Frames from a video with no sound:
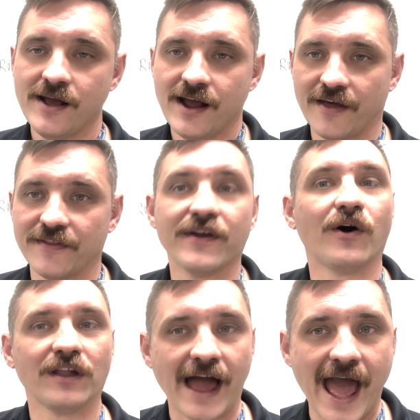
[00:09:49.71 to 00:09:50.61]
and then they
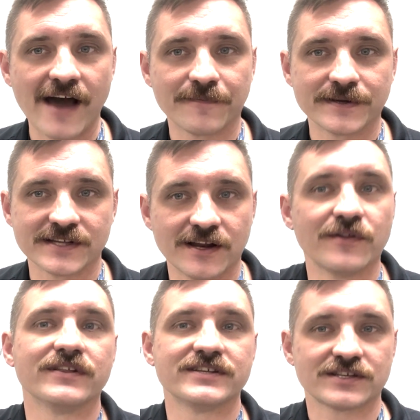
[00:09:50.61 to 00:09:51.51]
all laugh because they know
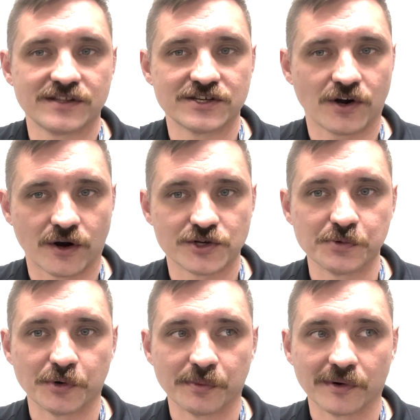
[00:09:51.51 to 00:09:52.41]
that this car is
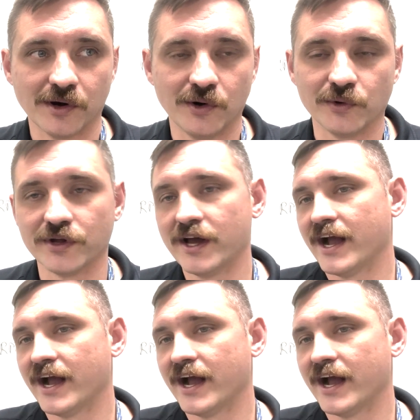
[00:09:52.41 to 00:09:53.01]
super duper old,